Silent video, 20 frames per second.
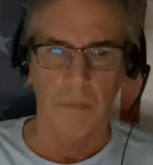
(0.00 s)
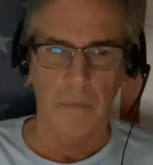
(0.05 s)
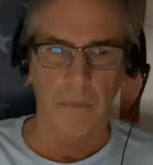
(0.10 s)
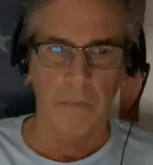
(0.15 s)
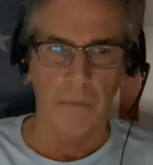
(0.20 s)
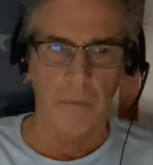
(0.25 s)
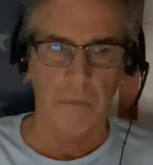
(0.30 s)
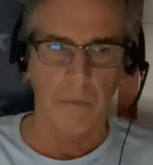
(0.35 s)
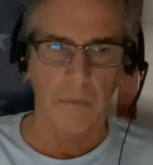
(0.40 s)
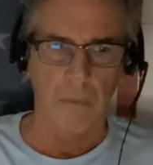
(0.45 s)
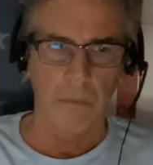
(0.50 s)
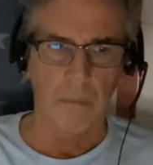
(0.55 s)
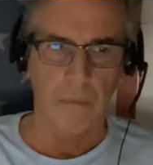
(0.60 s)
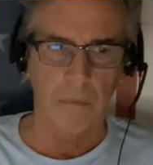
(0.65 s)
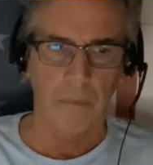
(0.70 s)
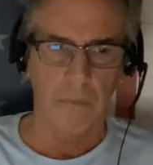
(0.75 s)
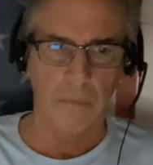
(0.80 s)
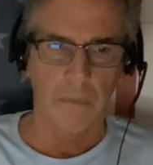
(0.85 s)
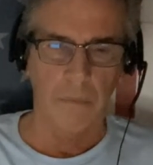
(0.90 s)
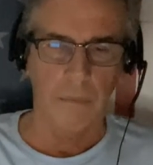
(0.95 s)

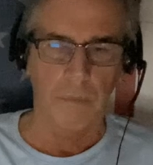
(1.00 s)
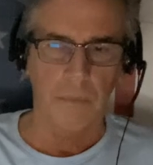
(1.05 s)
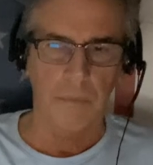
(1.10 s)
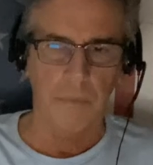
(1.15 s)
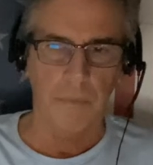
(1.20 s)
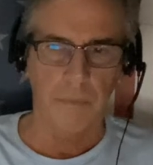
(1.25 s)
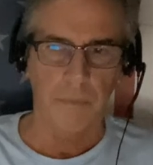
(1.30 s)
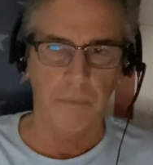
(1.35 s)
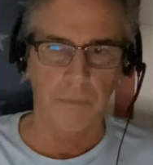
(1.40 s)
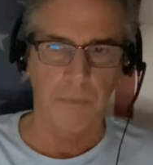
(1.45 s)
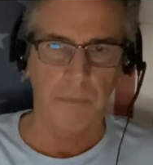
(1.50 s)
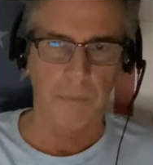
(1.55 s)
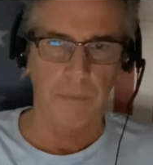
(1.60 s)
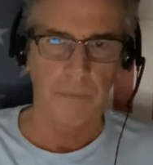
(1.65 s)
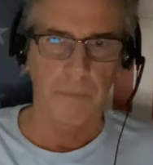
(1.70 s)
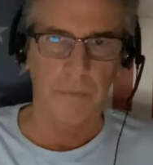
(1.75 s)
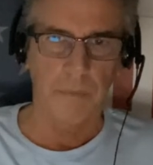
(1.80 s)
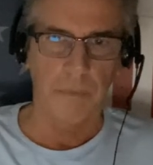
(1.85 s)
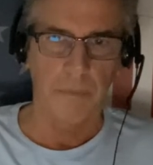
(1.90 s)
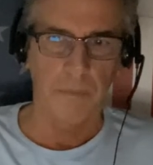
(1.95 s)

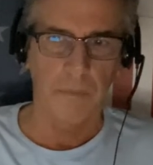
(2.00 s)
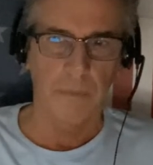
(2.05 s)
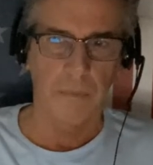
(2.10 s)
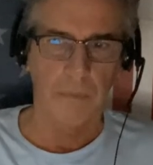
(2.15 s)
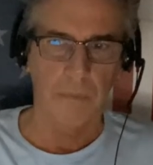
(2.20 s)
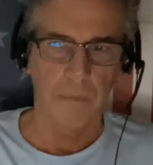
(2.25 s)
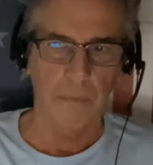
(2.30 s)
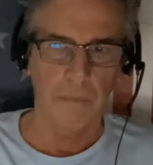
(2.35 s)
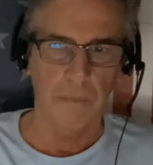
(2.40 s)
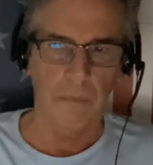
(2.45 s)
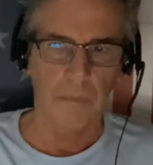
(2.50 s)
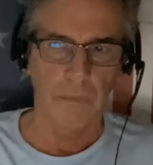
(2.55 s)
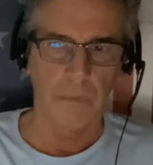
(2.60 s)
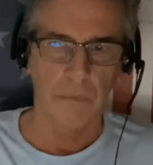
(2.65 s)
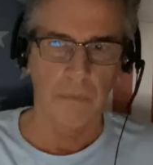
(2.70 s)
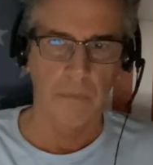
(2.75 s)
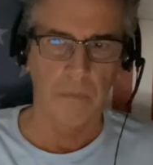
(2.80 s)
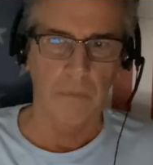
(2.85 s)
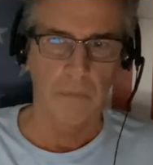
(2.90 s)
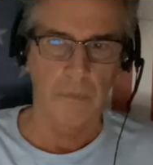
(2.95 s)

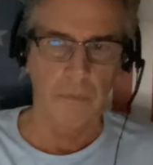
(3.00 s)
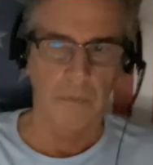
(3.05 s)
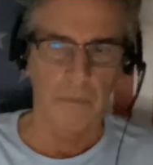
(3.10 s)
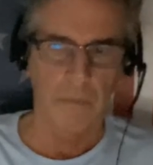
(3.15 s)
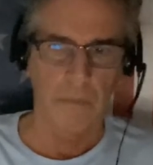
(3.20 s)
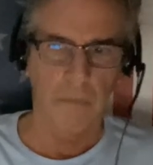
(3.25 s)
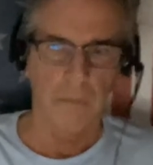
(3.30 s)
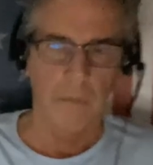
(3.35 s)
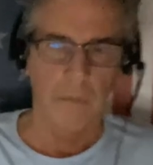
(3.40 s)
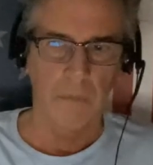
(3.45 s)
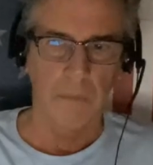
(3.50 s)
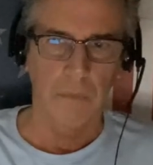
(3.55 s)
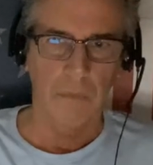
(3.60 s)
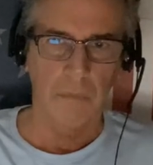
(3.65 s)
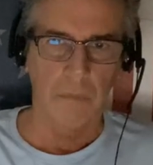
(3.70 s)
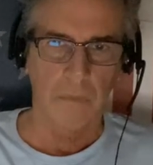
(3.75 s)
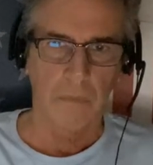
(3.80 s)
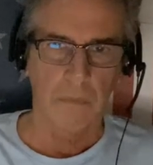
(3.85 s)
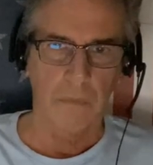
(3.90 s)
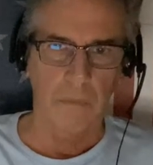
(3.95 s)

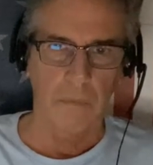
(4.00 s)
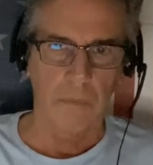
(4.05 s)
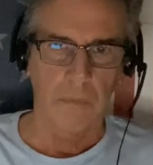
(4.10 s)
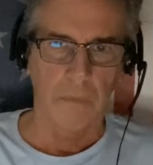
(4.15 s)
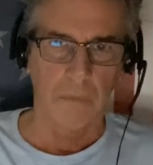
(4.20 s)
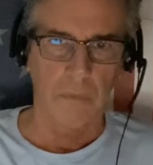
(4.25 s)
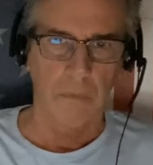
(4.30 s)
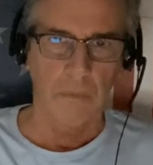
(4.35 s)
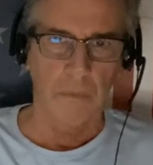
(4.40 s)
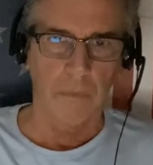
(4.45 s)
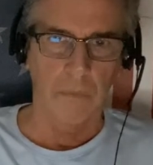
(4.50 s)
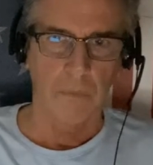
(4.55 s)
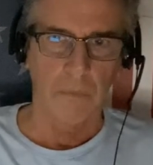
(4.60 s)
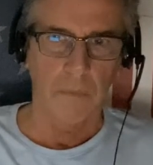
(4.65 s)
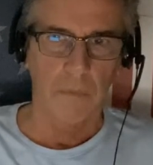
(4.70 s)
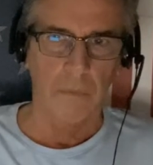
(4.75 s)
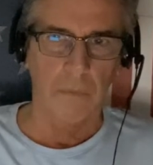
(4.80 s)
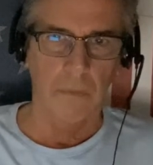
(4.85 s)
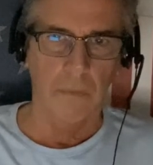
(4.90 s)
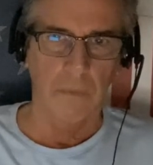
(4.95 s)

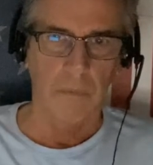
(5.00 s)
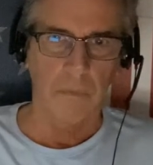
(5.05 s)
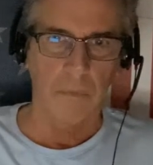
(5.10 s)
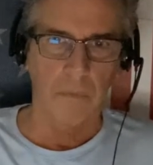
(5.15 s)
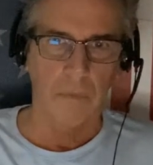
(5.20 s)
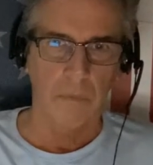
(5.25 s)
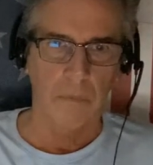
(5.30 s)
This person isn't speaking.